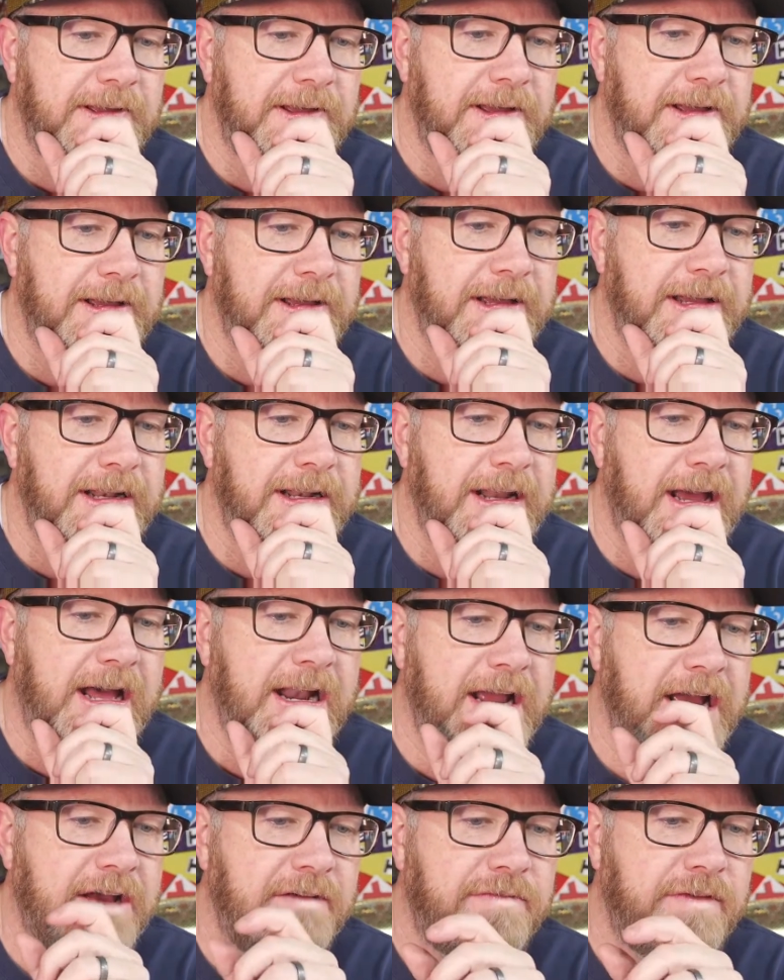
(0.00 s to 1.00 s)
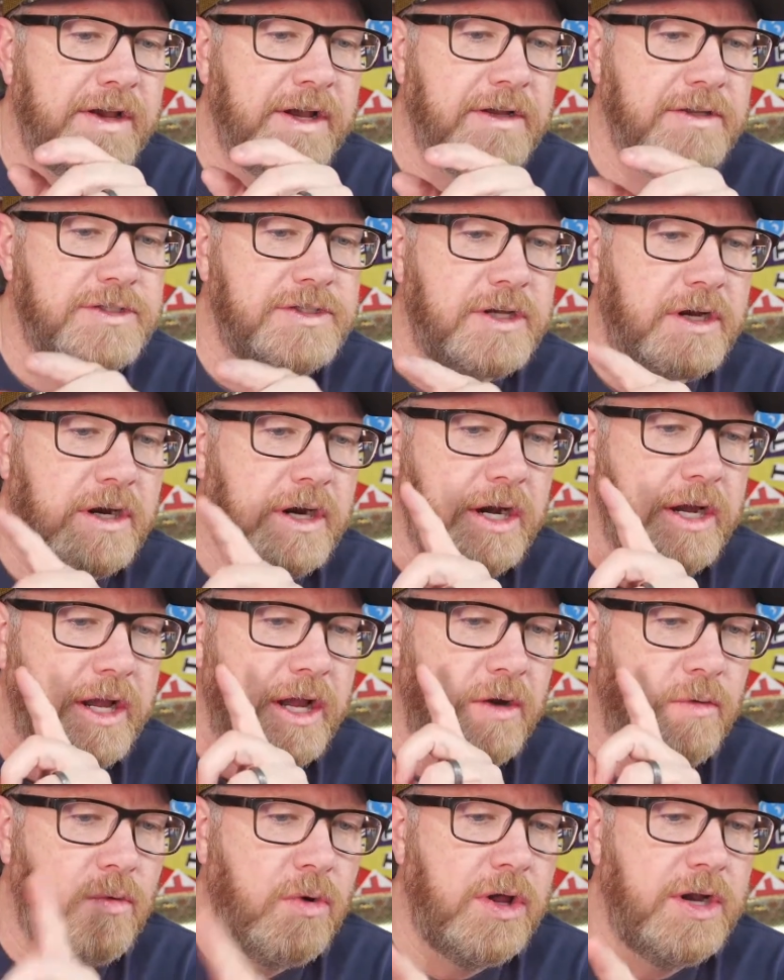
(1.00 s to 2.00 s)
Uh, not half ounce, sorry,
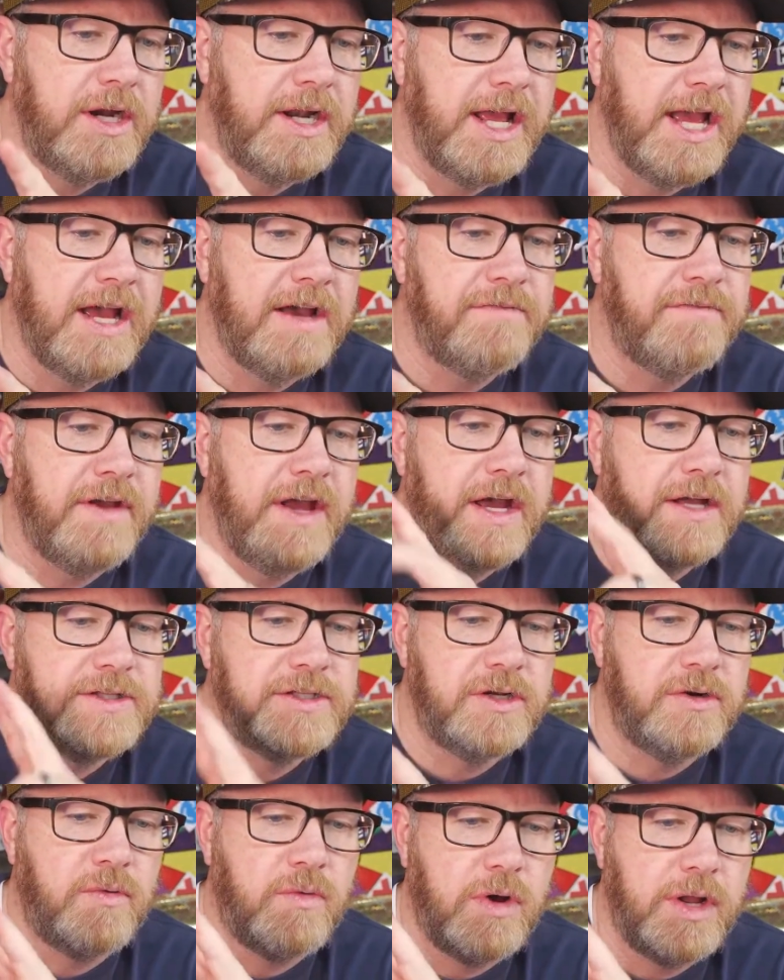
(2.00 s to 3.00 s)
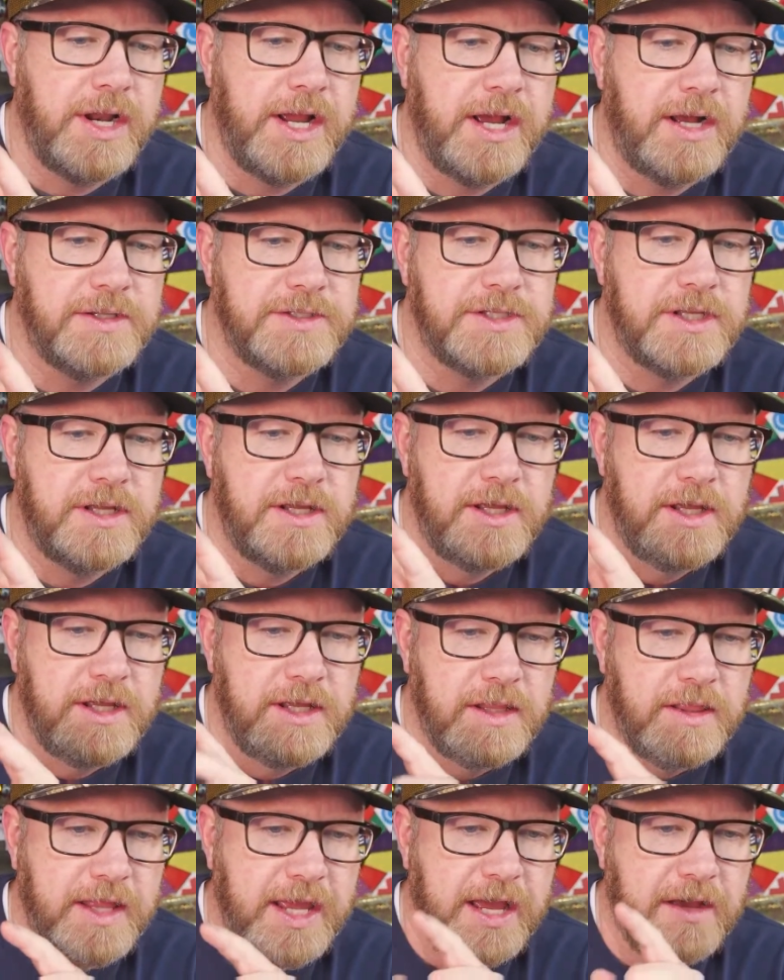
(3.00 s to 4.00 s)
a one and a half ounce and a one ounce.
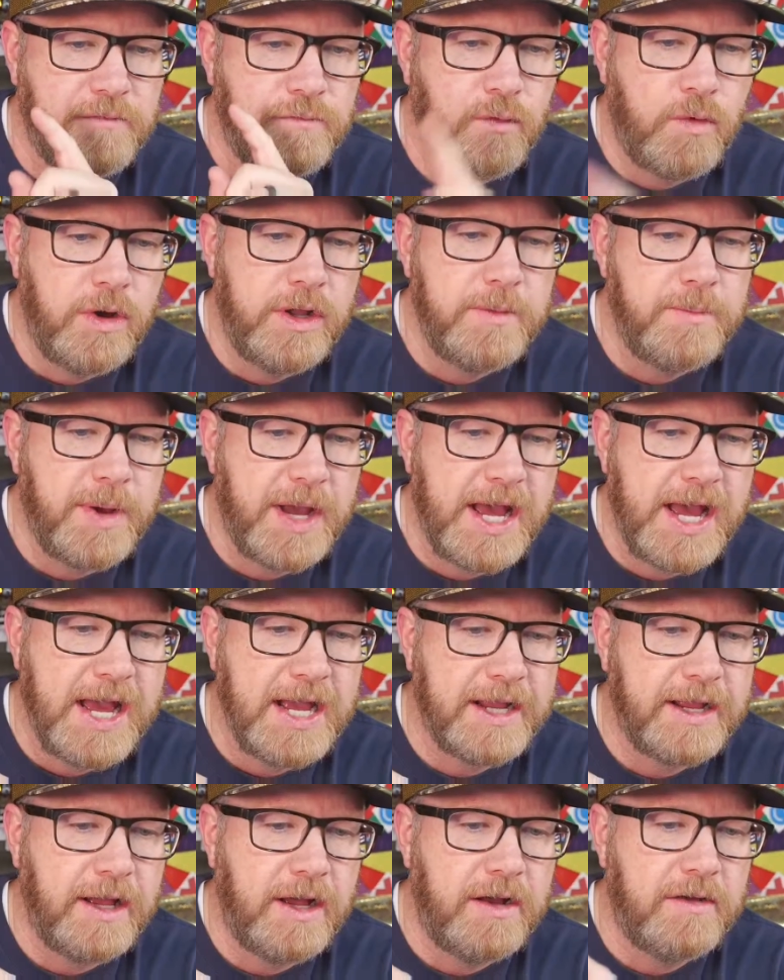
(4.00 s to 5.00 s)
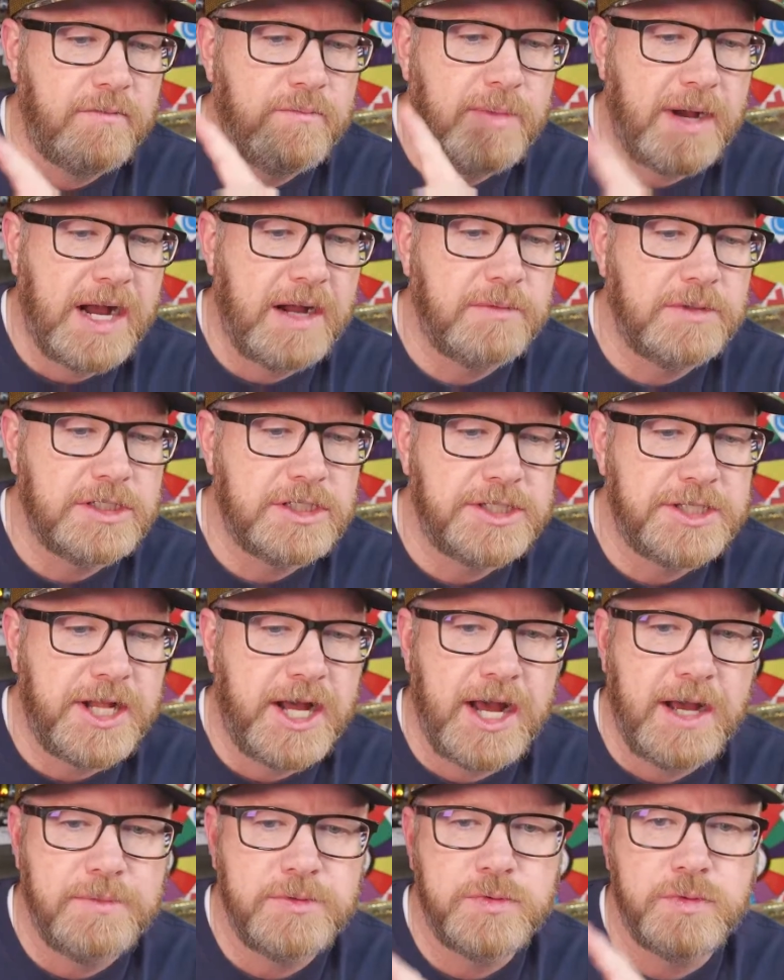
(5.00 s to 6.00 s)
They have one pack of bobber
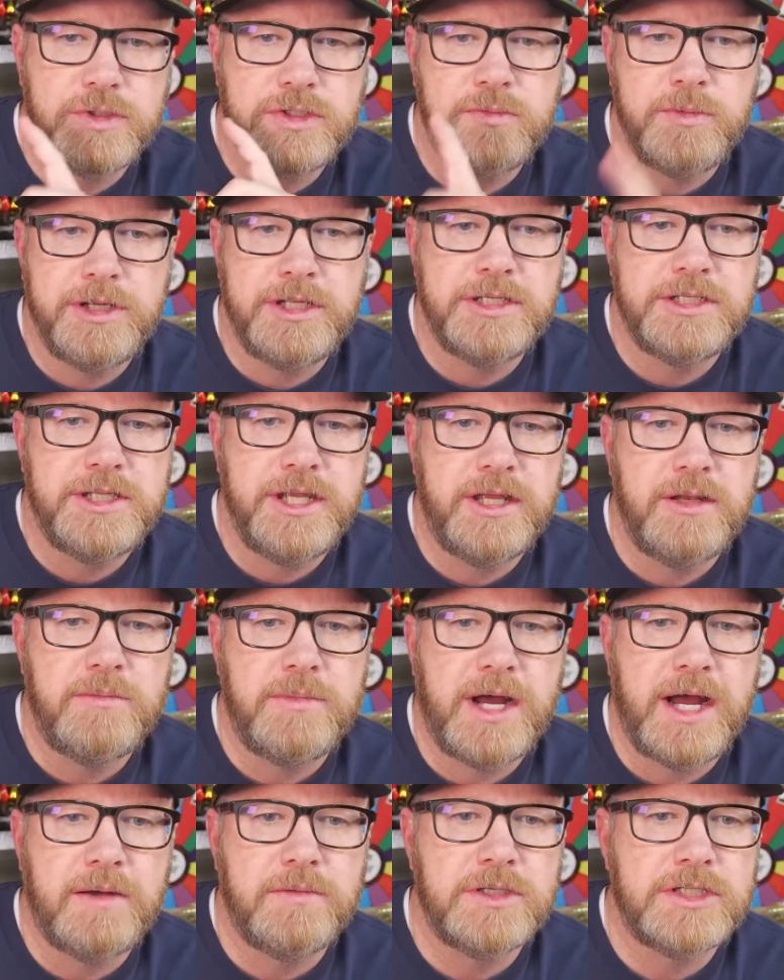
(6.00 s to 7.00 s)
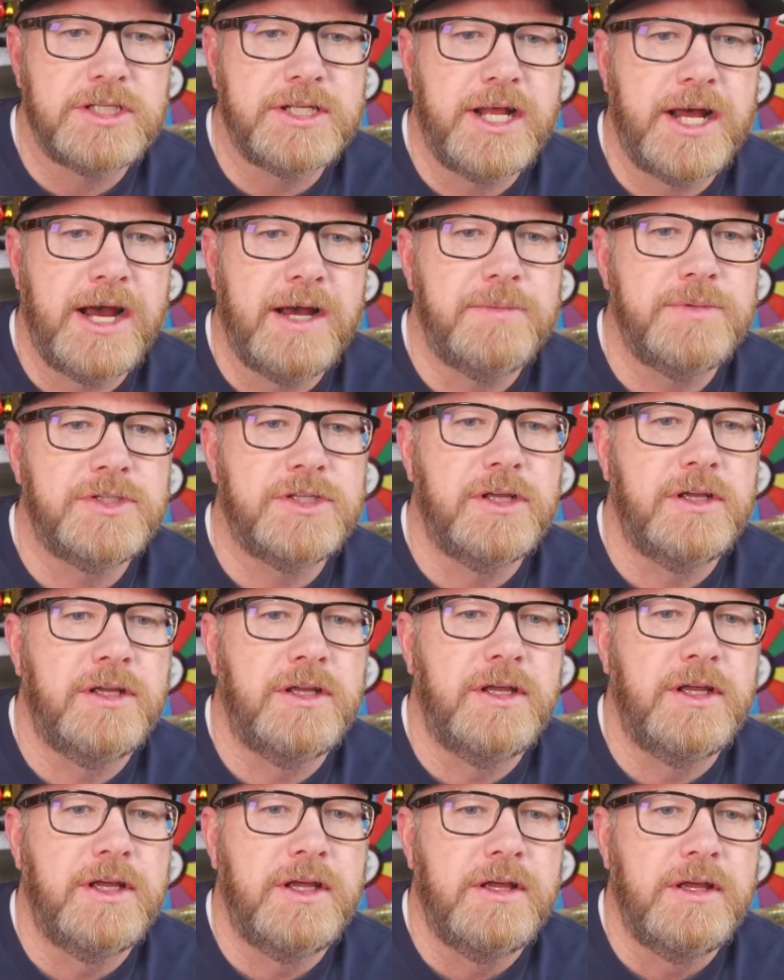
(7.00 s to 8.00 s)
stops, which means 10 bobber stops,
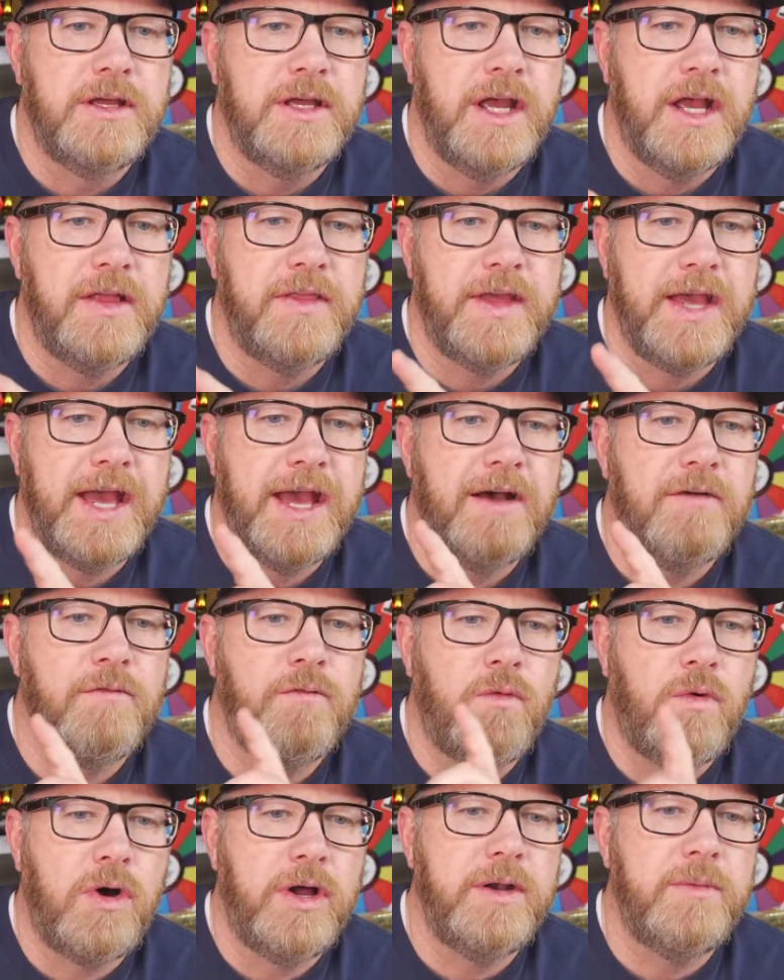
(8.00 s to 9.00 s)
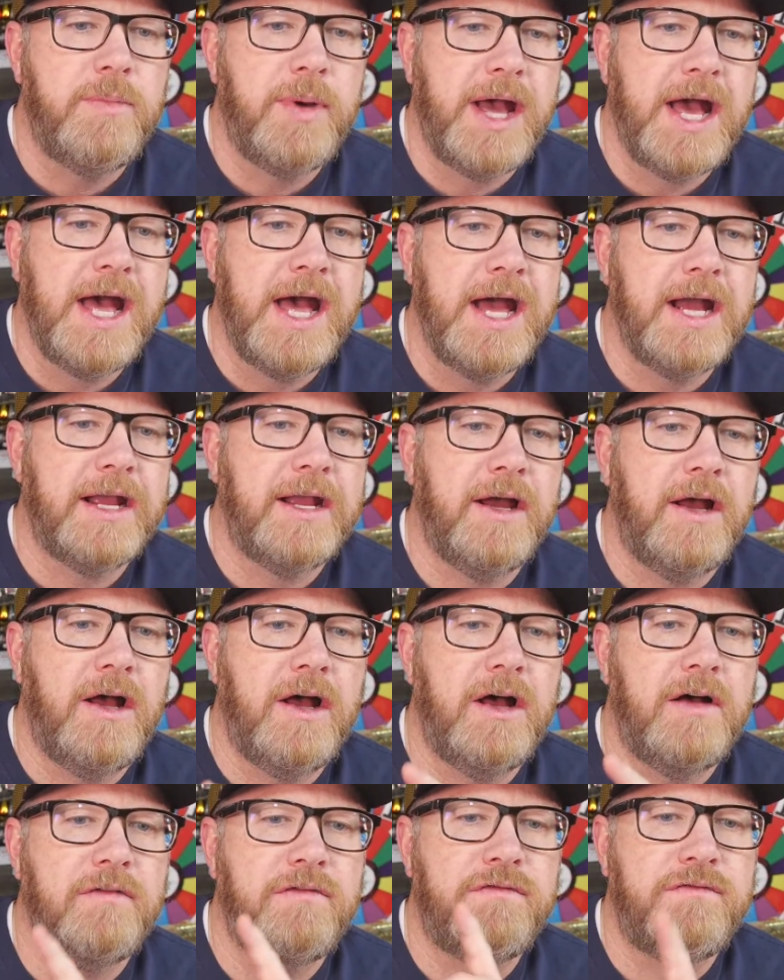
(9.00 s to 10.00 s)
and they have one pack
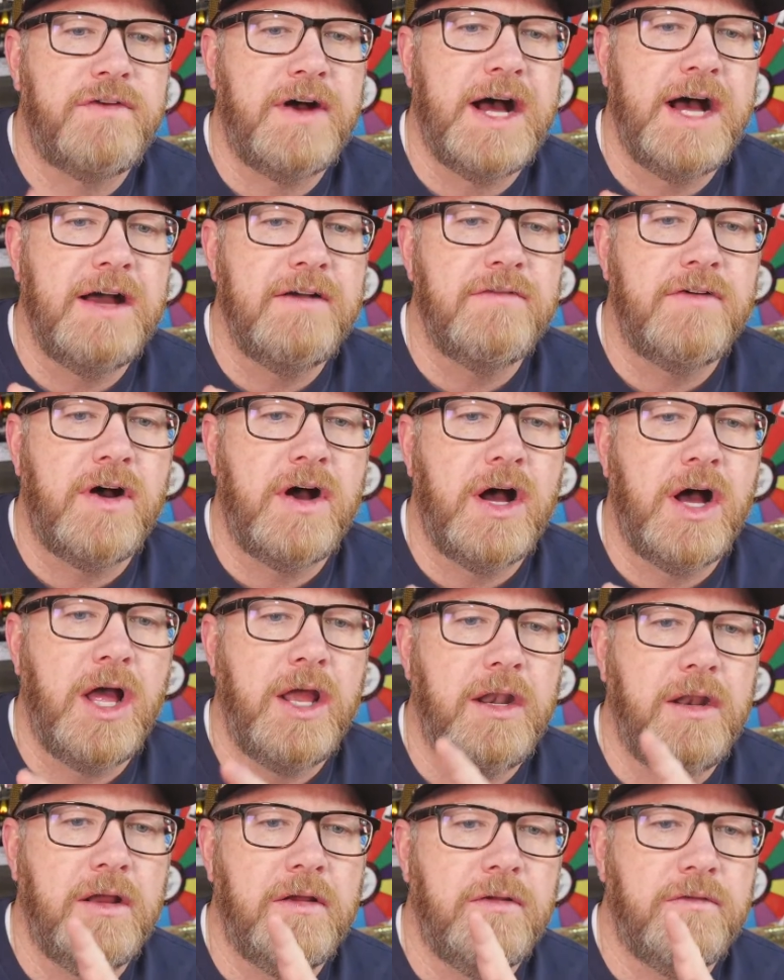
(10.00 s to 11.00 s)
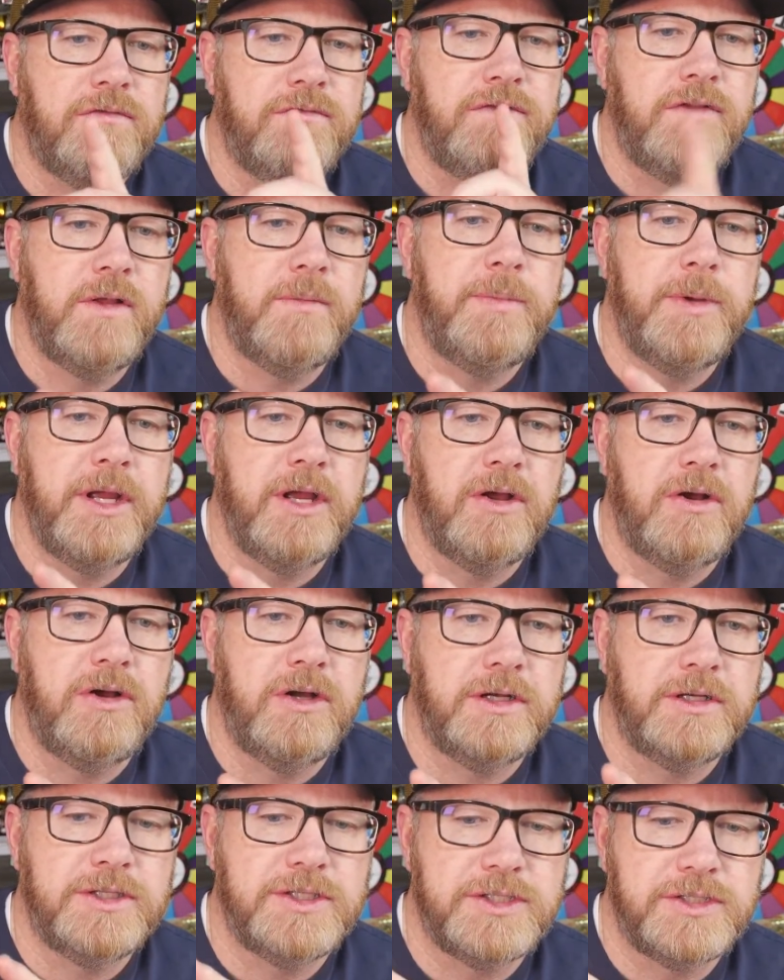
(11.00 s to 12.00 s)
of five aught flipping
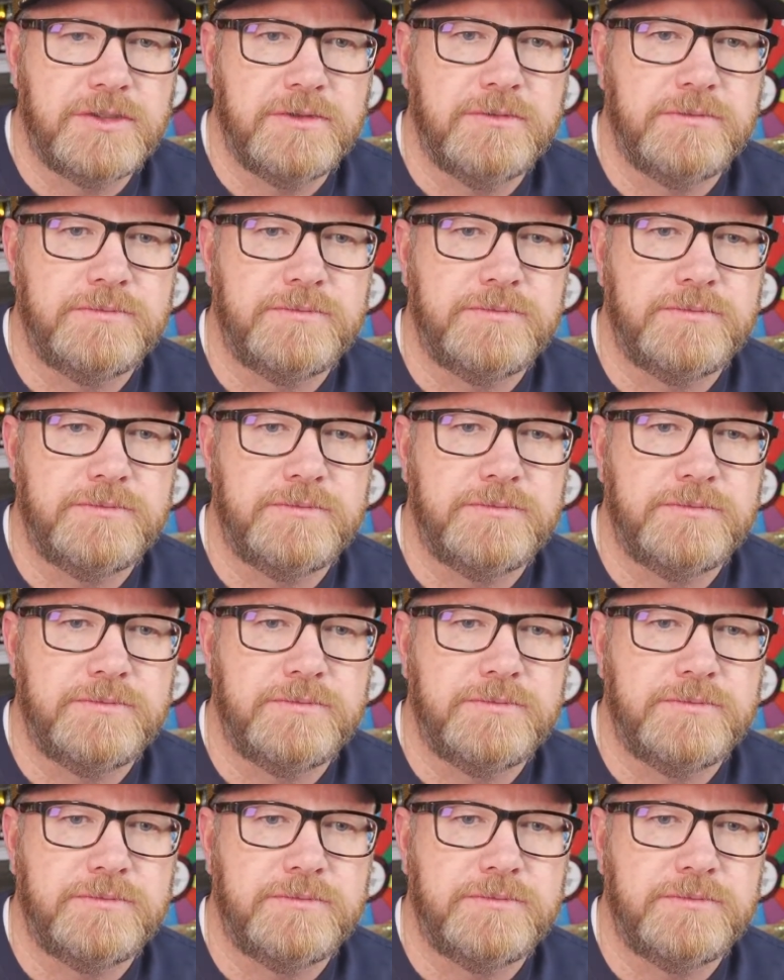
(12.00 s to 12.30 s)
hooks.